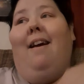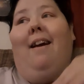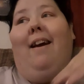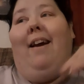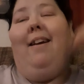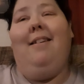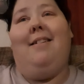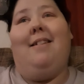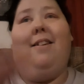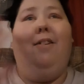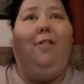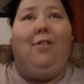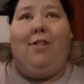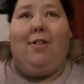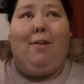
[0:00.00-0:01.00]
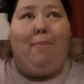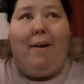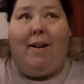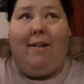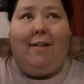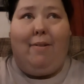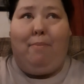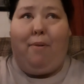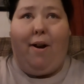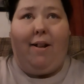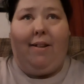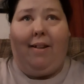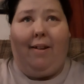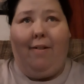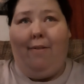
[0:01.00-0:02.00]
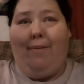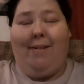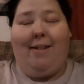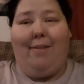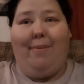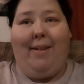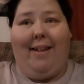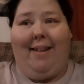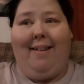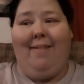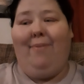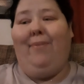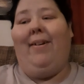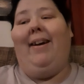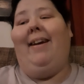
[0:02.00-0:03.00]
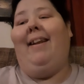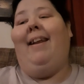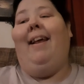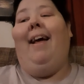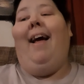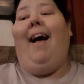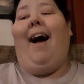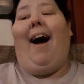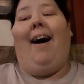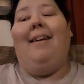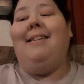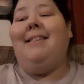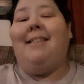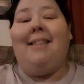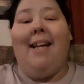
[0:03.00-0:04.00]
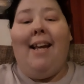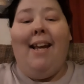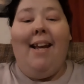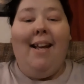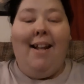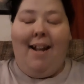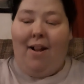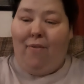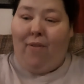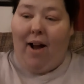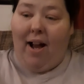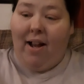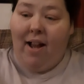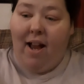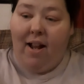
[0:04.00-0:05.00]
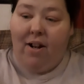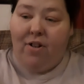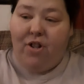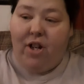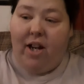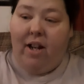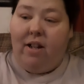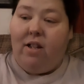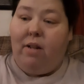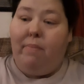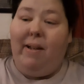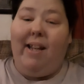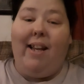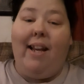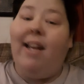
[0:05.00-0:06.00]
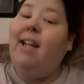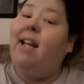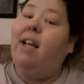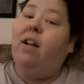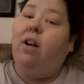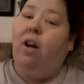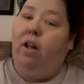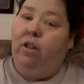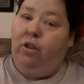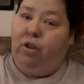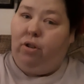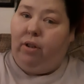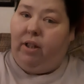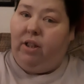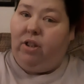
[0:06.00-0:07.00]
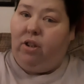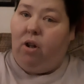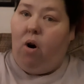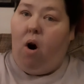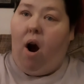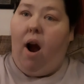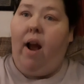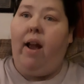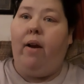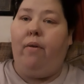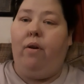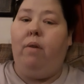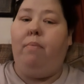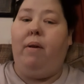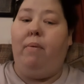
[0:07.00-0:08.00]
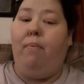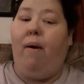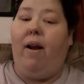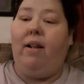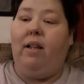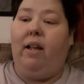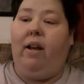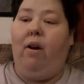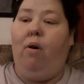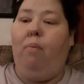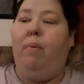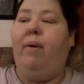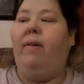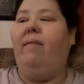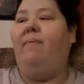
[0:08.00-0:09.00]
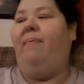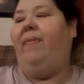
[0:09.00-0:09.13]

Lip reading: He still looks better than Brantley Gilbert to me. But I'm just saying, if I had a chance to meet any country star, it would be Brantley Gilbert.